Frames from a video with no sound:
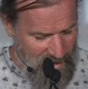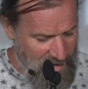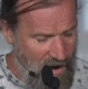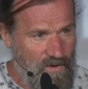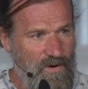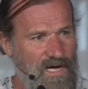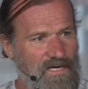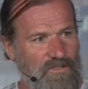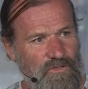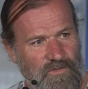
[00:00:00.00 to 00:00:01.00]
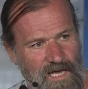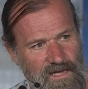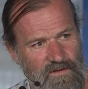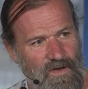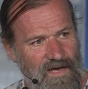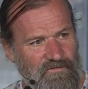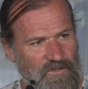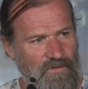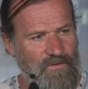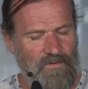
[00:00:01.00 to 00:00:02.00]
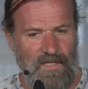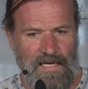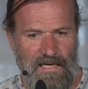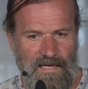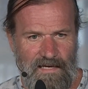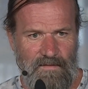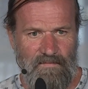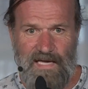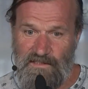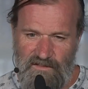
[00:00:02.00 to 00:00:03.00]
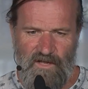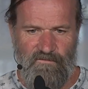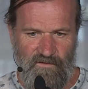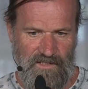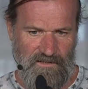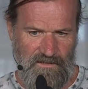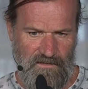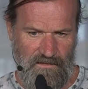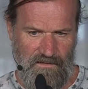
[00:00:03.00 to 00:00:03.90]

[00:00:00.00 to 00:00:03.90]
now today you have to make the difference.